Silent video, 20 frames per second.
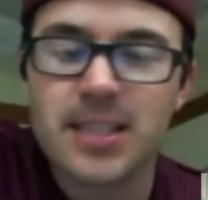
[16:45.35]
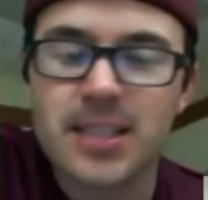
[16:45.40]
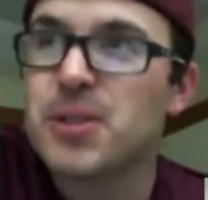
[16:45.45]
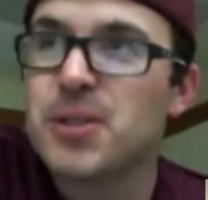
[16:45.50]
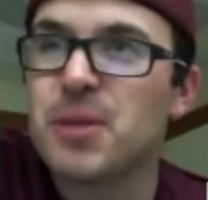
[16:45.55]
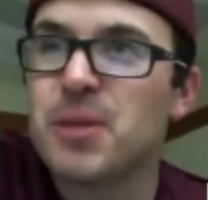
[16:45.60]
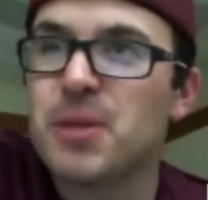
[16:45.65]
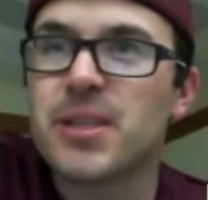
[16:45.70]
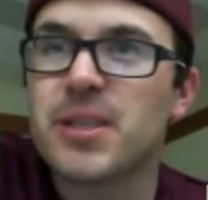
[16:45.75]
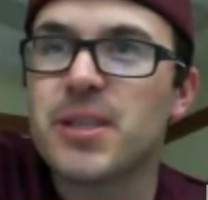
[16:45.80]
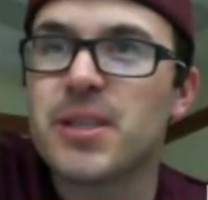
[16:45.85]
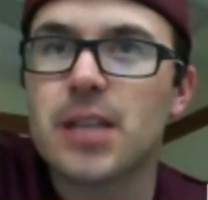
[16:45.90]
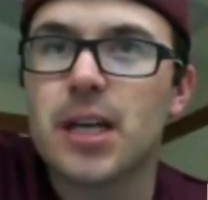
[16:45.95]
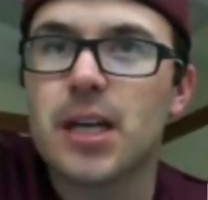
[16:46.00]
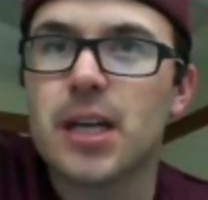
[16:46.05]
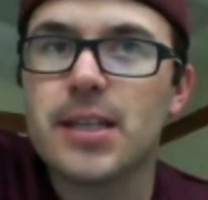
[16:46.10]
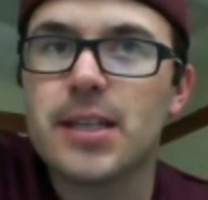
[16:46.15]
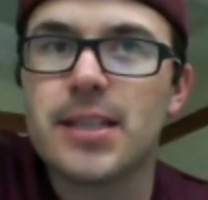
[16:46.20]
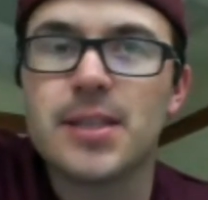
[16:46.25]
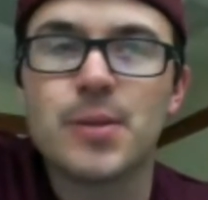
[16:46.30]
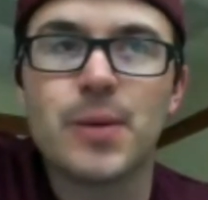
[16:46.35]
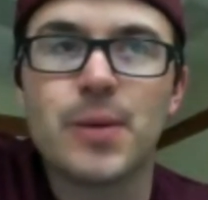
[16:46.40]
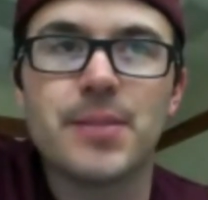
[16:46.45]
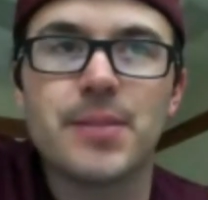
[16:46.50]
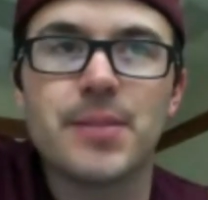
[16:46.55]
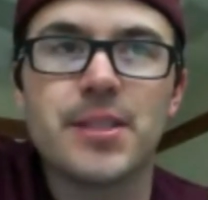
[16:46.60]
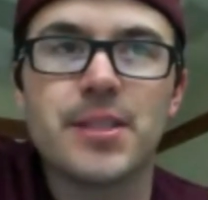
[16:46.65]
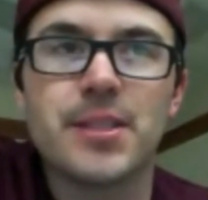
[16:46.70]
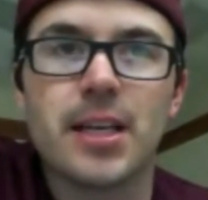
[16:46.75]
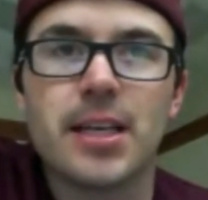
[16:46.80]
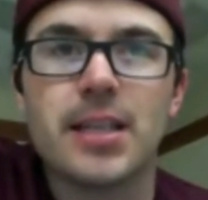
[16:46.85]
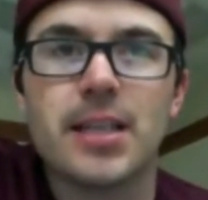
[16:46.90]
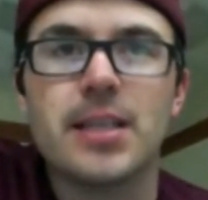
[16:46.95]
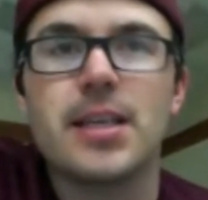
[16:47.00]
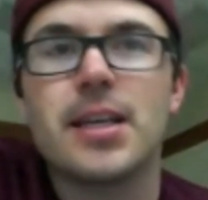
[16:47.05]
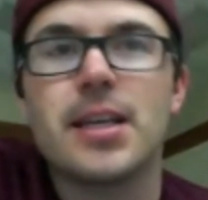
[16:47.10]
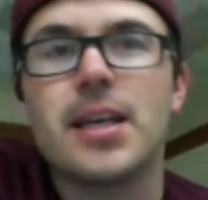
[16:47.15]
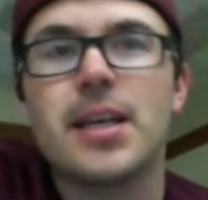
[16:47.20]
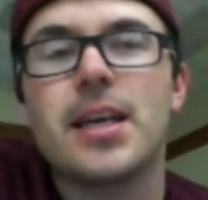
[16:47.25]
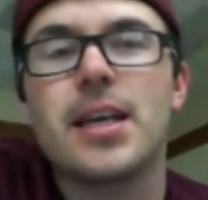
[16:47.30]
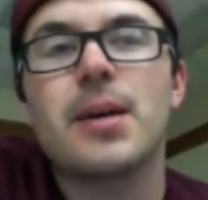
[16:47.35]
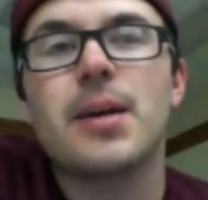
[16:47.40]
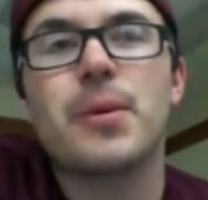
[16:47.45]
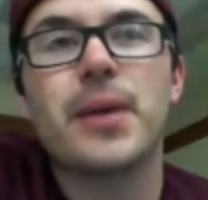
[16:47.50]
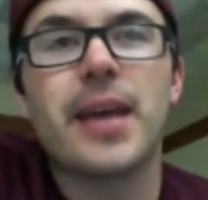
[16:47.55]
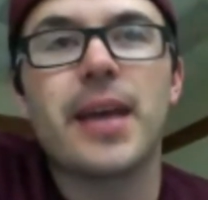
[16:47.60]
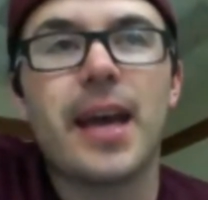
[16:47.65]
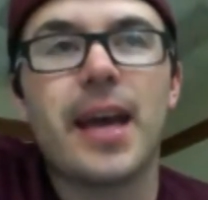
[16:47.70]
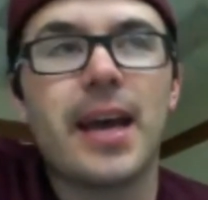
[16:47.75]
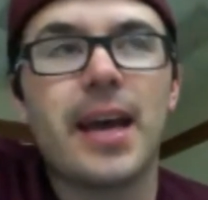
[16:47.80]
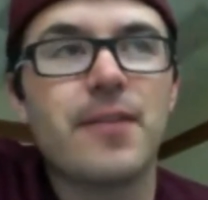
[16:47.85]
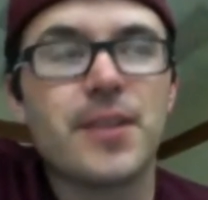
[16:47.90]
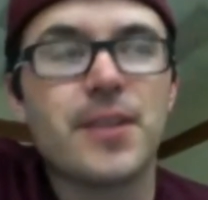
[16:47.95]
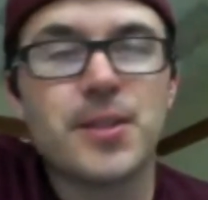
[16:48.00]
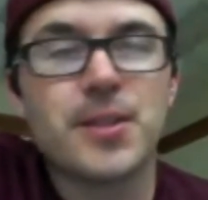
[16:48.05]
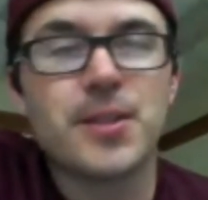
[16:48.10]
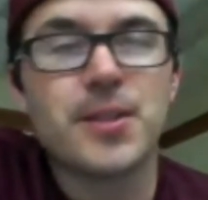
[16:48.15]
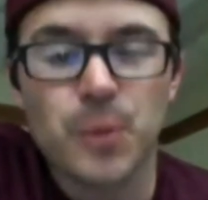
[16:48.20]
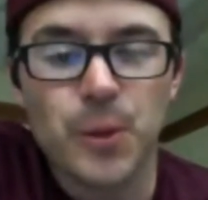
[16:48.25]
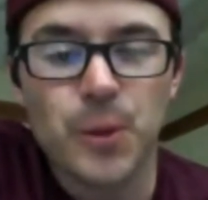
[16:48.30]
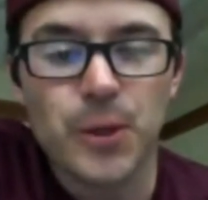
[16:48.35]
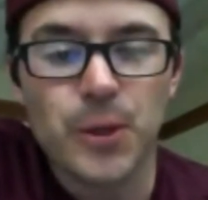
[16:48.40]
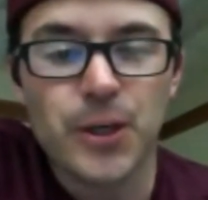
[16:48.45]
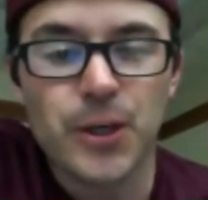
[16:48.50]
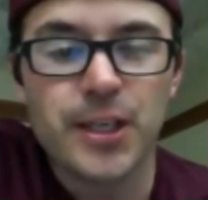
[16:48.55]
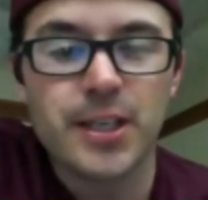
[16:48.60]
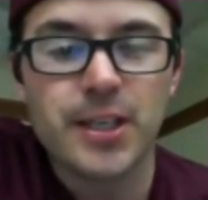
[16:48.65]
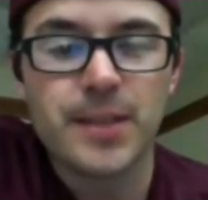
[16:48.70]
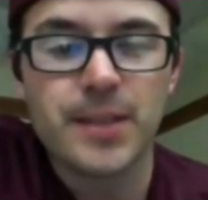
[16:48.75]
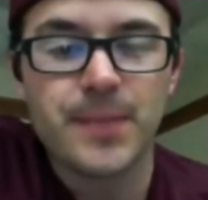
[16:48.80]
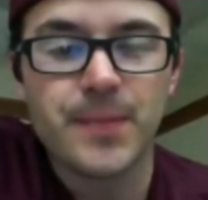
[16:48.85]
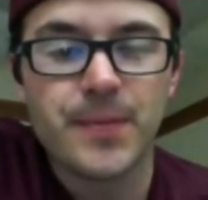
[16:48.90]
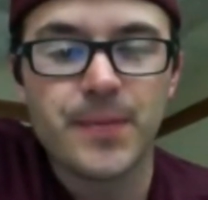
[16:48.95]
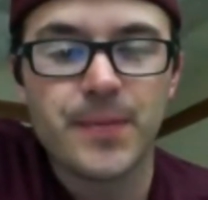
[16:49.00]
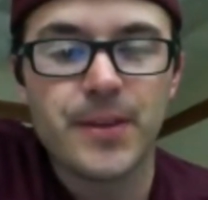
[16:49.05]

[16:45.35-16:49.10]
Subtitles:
so when we start this website, we have this award,